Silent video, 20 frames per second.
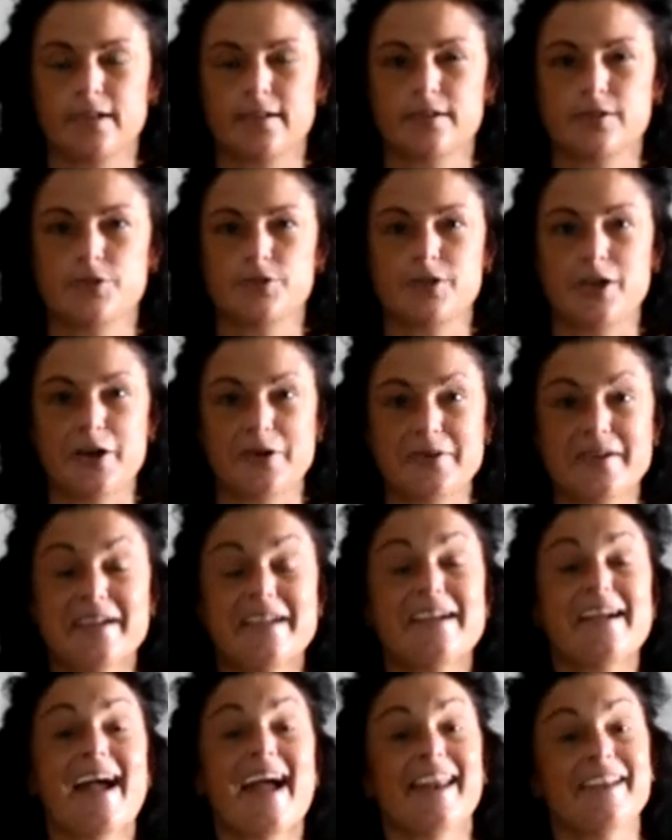So
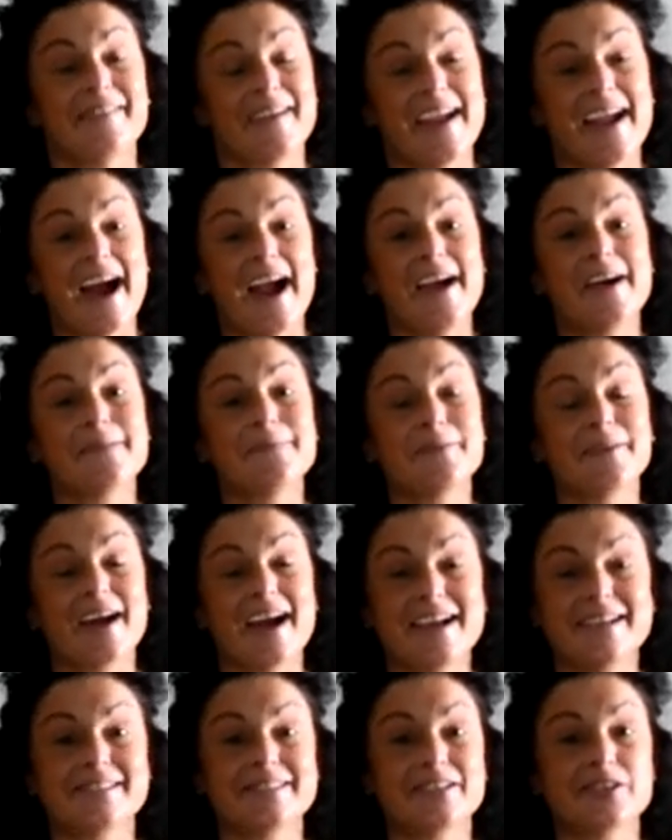anyway, I hope you
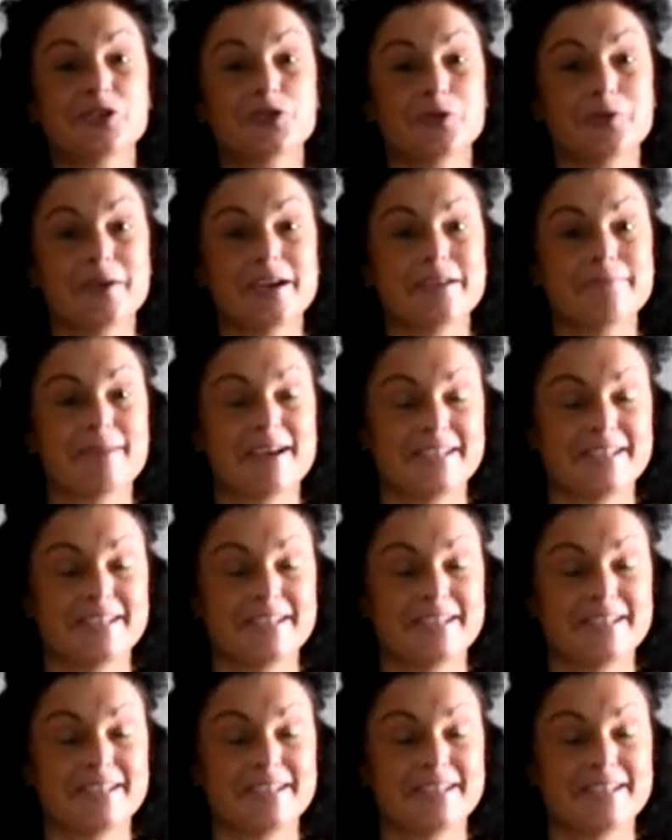guys enjoyed my